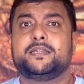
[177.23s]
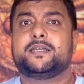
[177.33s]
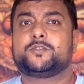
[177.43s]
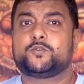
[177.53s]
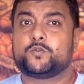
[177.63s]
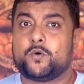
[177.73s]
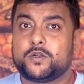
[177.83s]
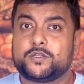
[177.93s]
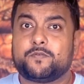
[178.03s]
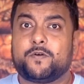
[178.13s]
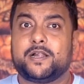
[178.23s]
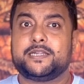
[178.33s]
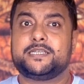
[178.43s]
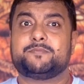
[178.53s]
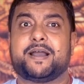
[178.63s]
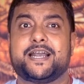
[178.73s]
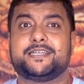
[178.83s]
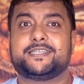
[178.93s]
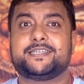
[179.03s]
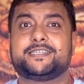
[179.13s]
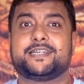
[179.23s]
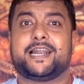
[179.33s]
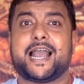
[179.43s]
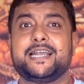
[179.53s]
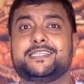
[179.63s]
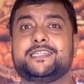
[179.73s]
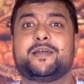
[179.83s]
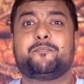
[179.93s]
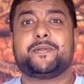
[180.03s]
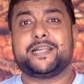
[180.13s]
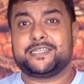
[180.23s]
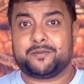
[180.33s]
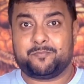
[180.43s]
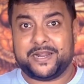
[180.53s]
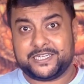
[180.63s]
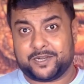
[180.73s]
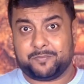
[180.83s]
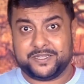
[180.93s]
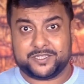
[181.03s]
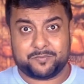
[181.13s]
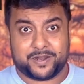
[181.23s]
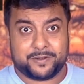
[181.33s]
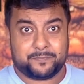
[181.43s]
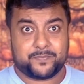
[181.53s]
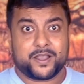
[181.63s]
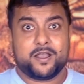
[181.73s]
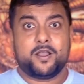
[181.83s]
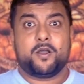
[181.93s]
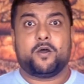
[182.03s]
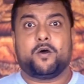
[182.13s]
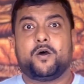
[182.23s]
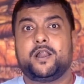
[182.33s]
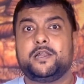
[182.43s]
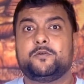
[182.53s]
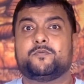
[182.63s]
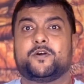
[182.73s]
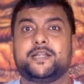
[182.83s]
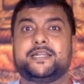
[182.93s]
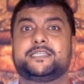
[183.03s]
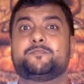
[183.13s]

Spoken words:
The source of all these biases lies in the pleasure principle. All you want is